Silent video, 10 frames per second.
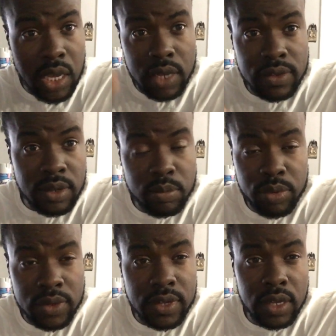nice
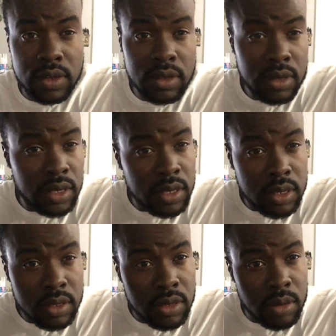empress and
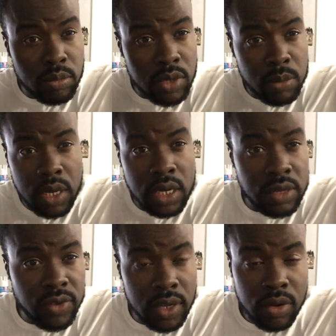them a
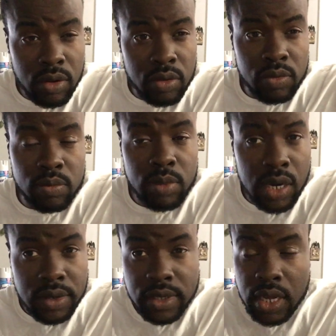live, you know,
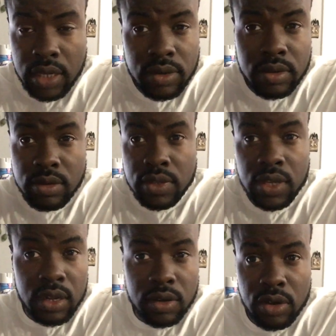married and
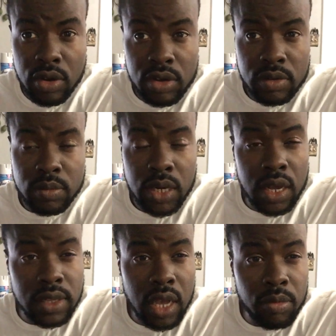settled down. Me
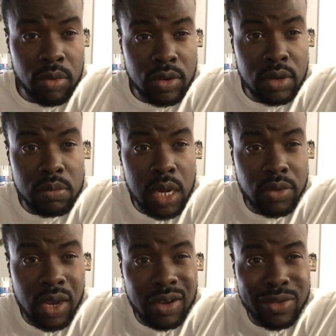not talk about no man
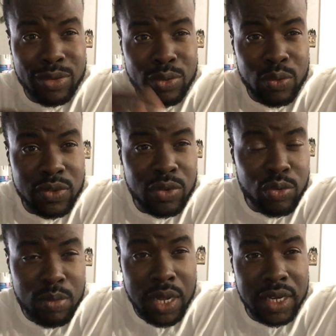where I go use the
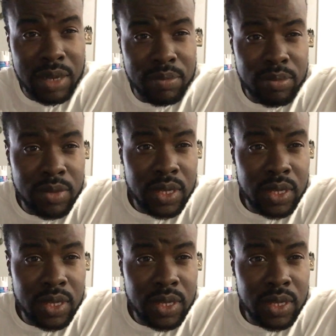woman them.